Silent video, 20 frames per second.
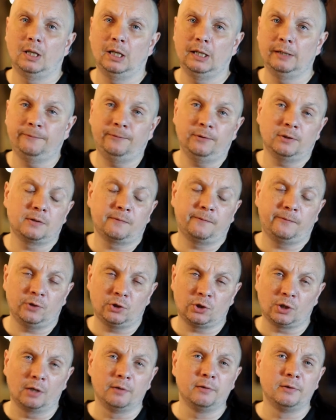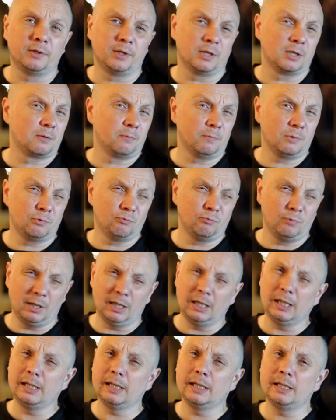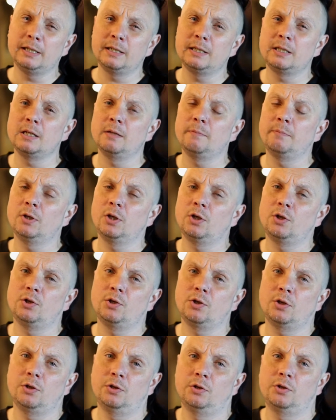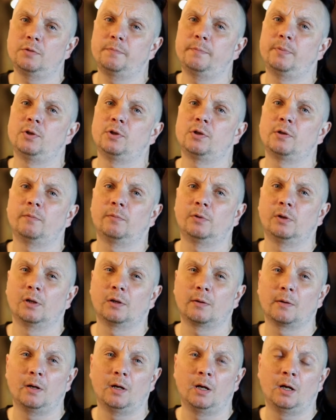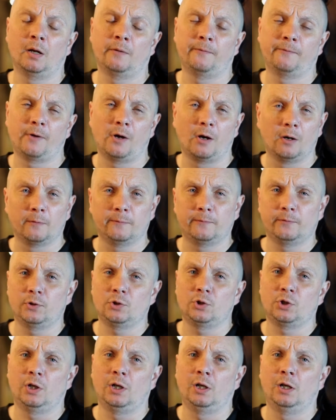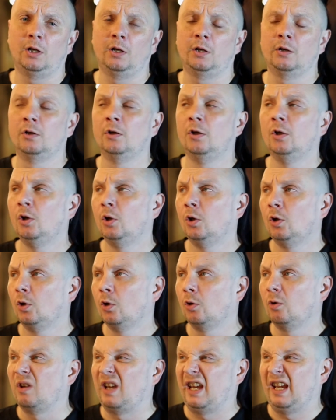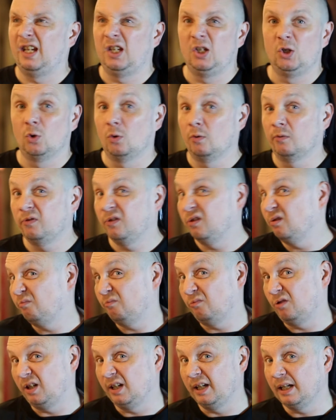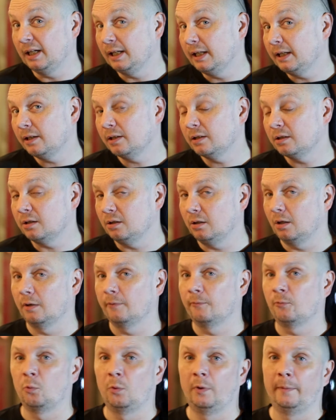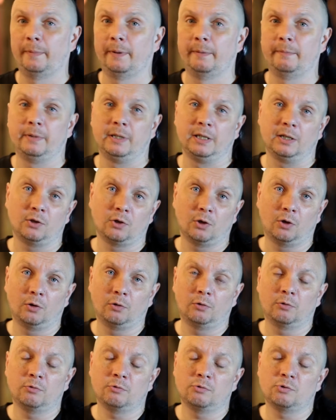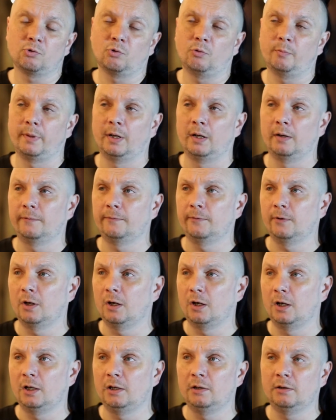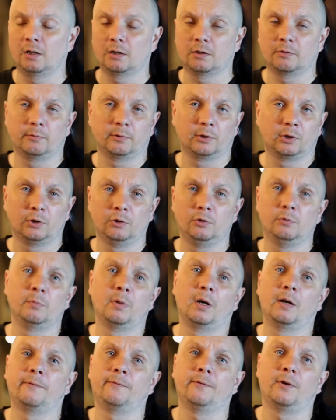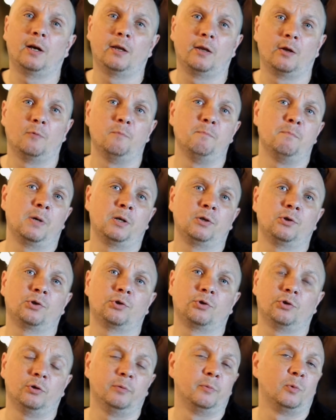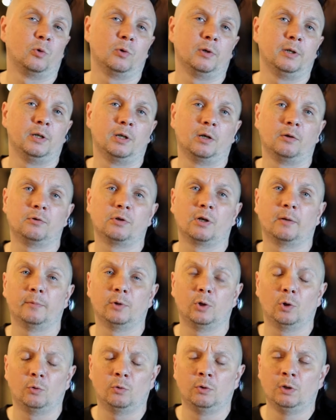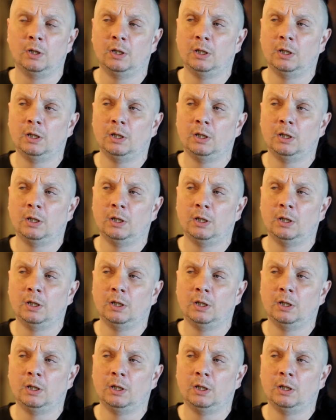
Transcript: If it's a fish only system, it's really easy because you can just put something like a filefish in, any of them really, because you don't have to worry about meeting corals or butterfly, like a raccoon butterfly, and they'll munch through them all in no time at all.